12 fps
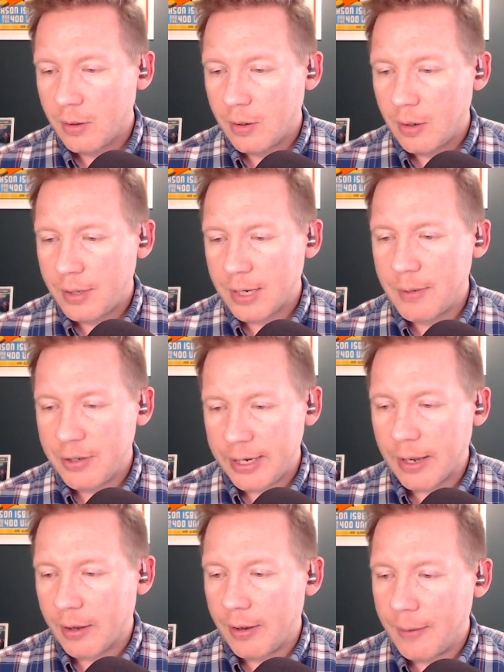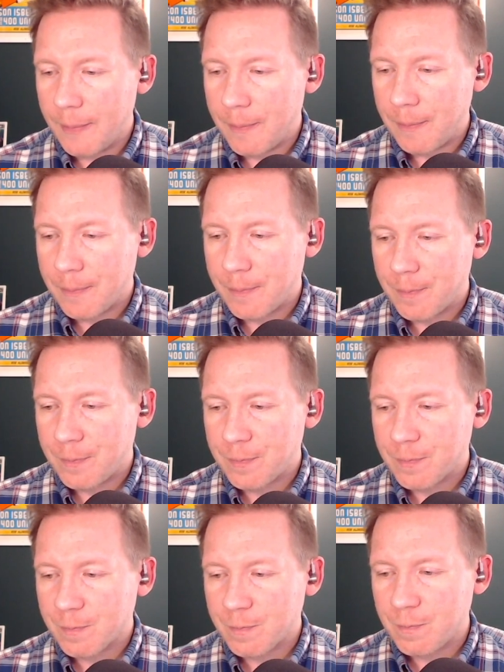think I mean, yeah.
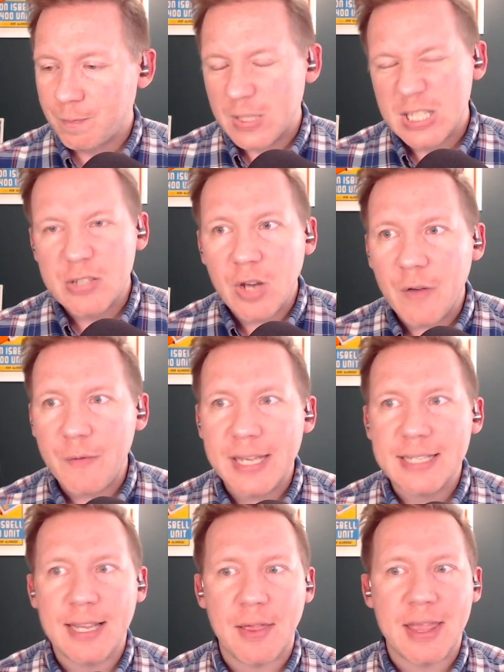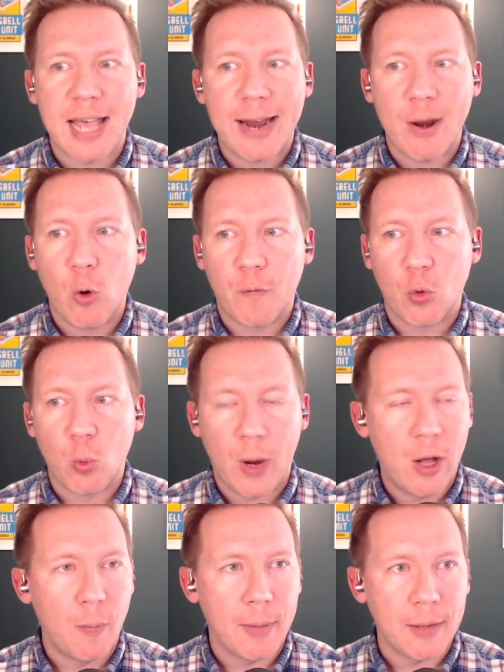Stuff isn't that
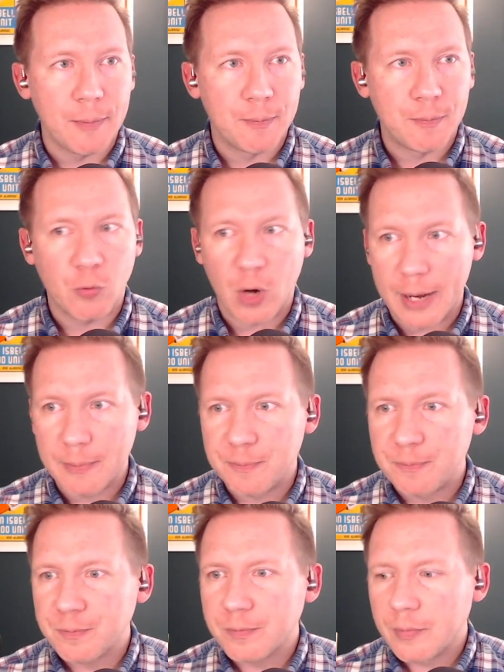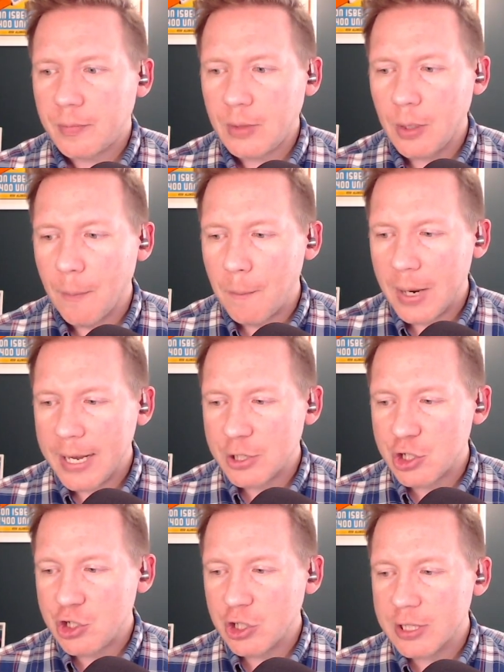overwhelming, right? But
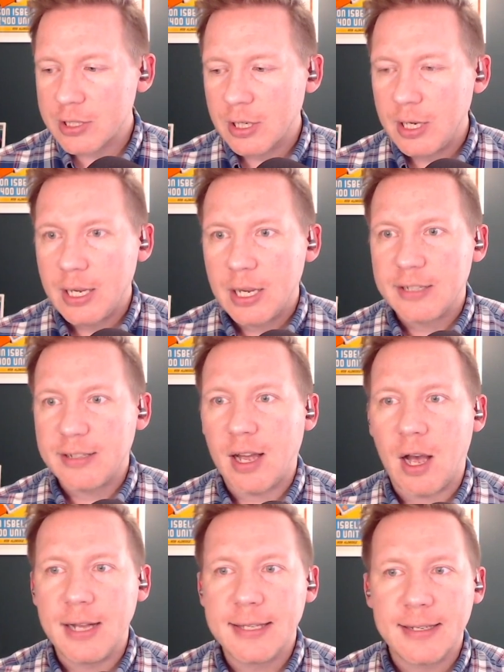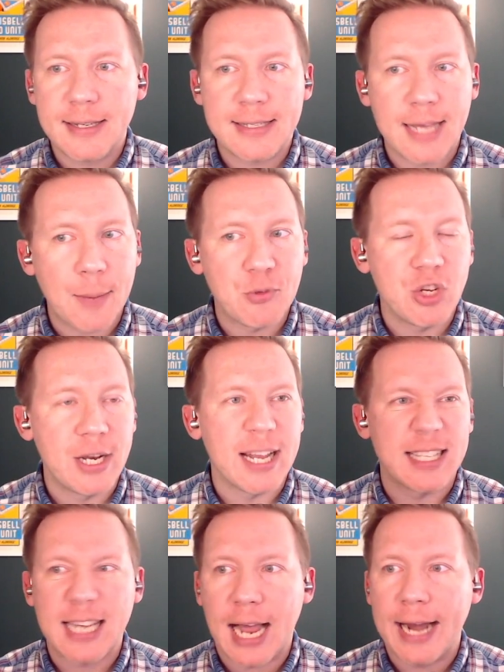it's just tons of deception, and
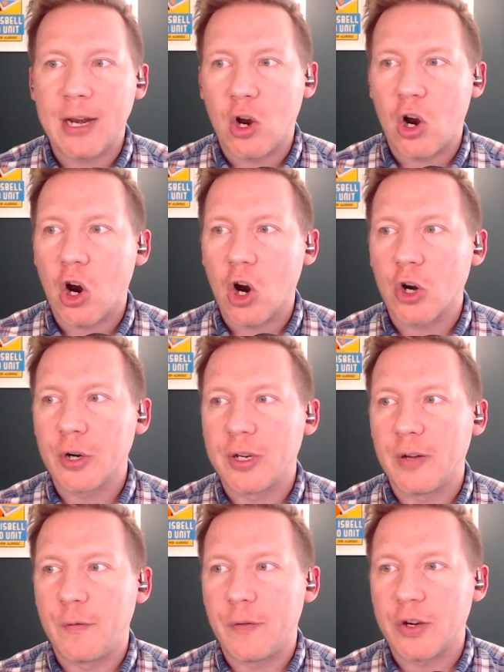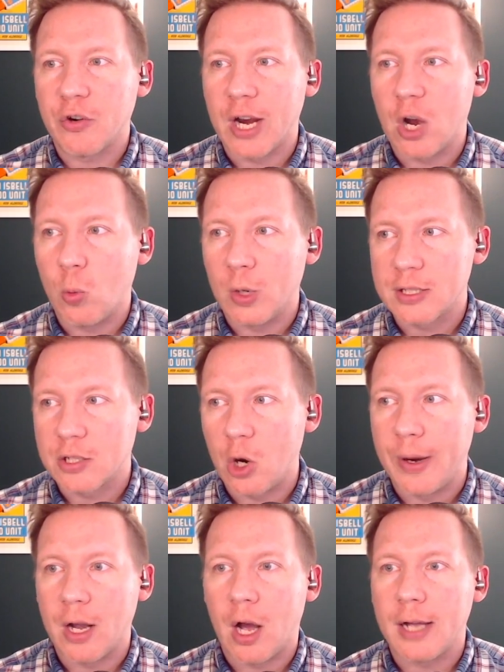it's kind of hard to figure out what's
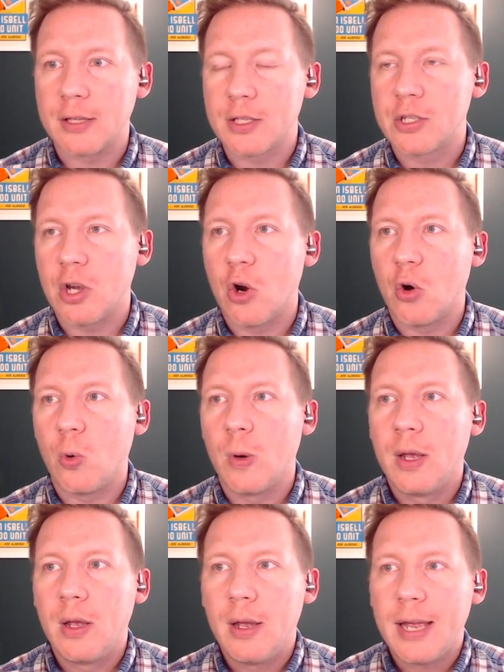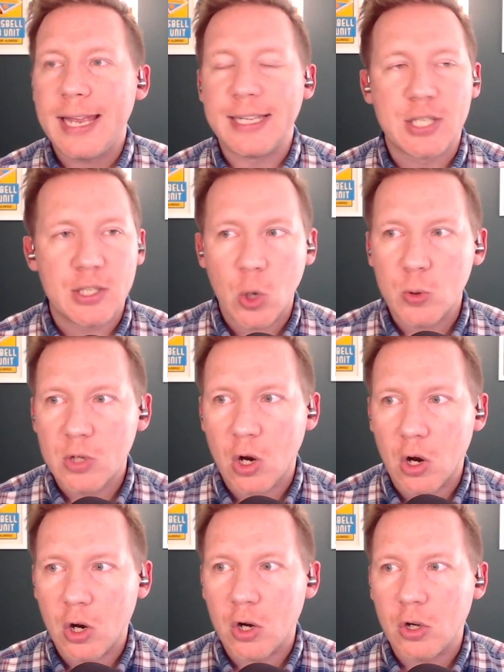going on. So he's so
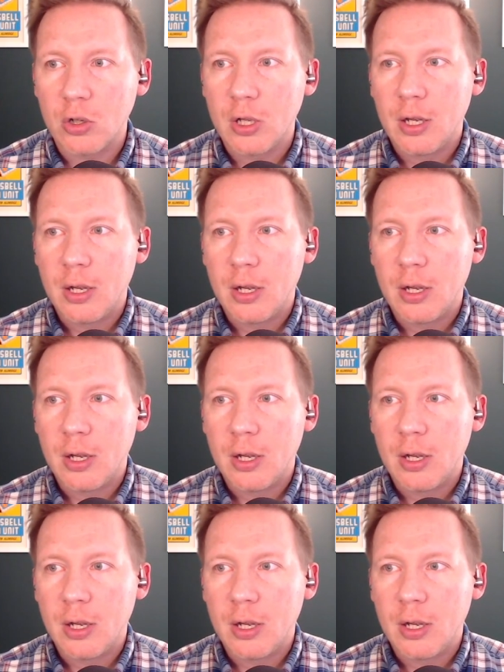tall.